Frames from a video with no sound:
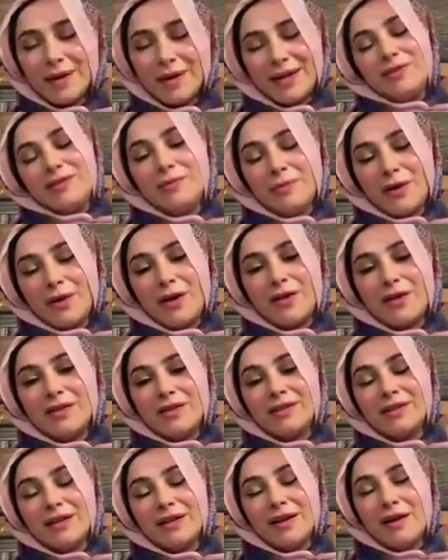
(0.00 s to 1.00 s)
God bless you
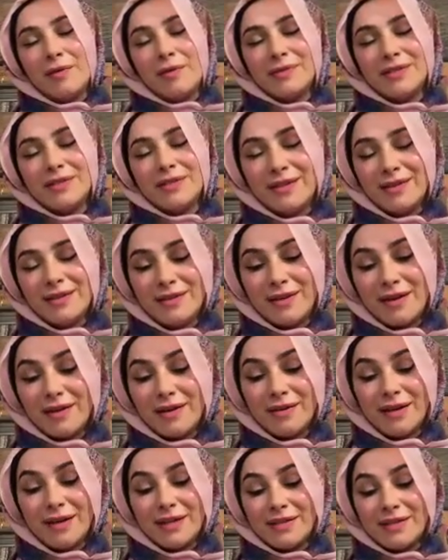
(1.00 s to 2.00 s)
both, and
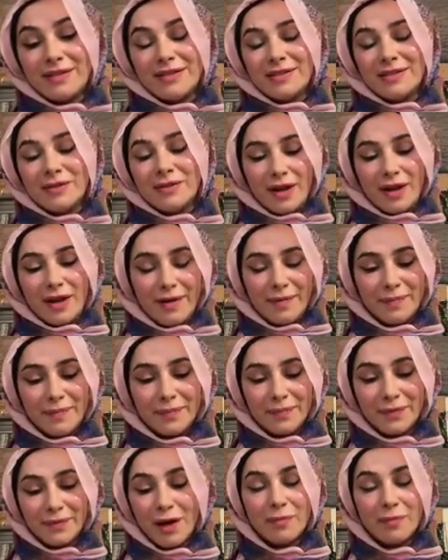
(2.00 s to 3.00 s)
Alhamdulillah. And
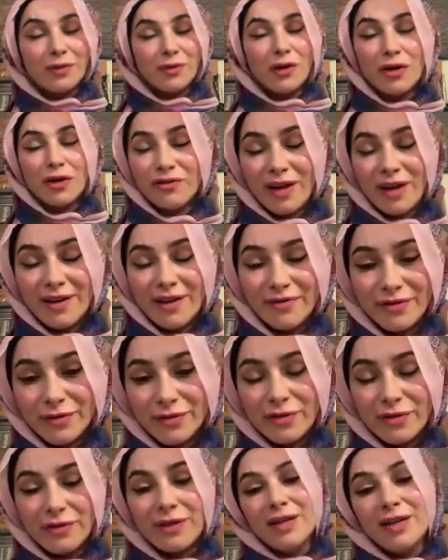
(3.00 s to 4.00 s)
I'm so
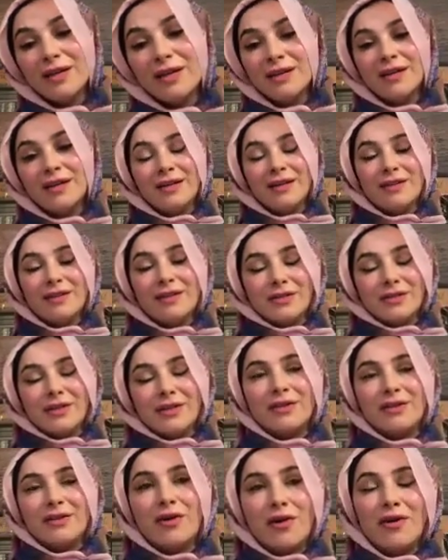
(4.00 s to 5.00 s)
grateful
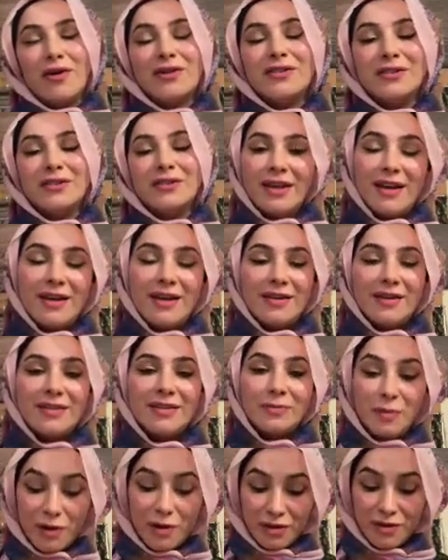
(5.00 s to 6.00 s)
to God, to
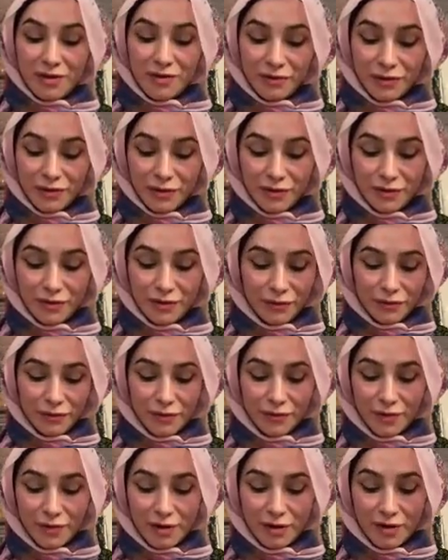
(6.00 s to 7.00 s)
both of you
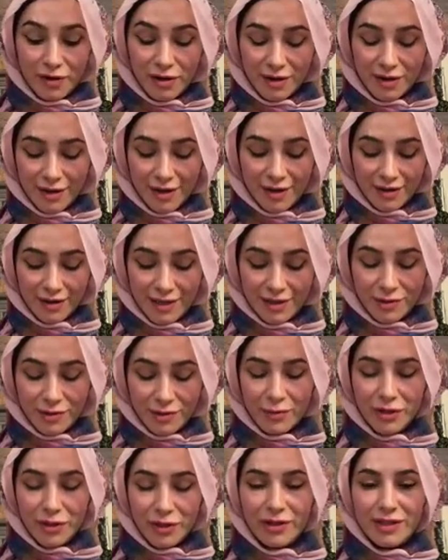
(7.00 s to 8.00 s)
for this
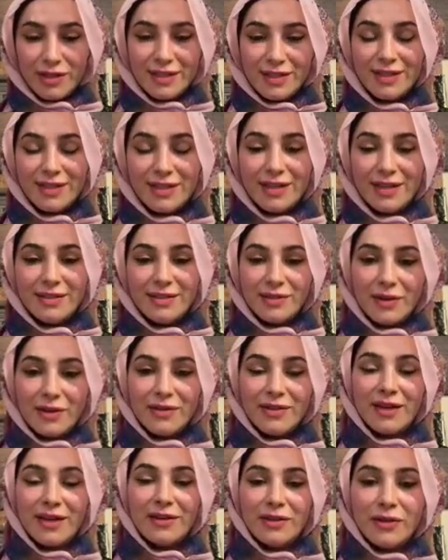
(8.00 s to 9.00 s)
opportunity. So
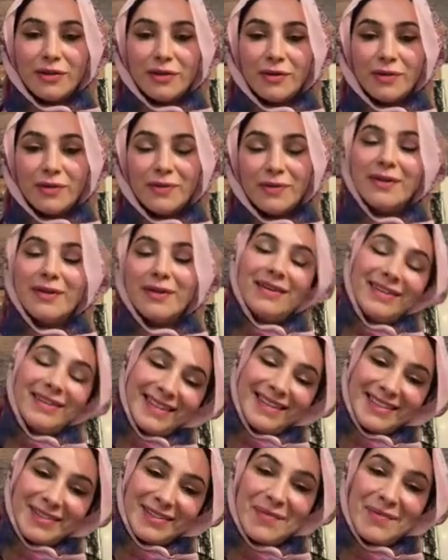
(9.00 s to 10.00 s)
thank you
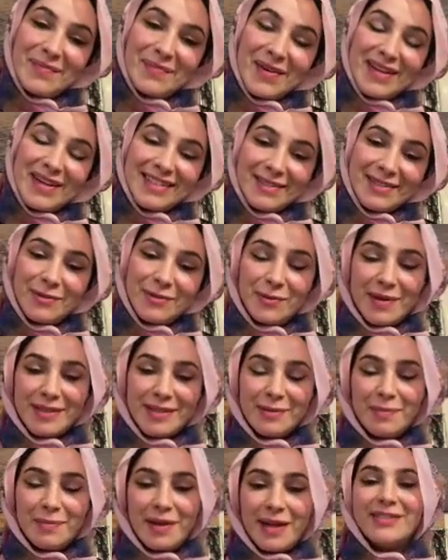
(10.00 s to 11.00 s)
so much.
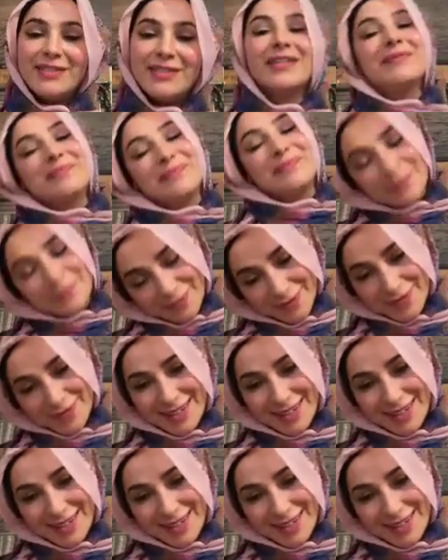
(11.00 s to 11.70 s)
Always a pleasure.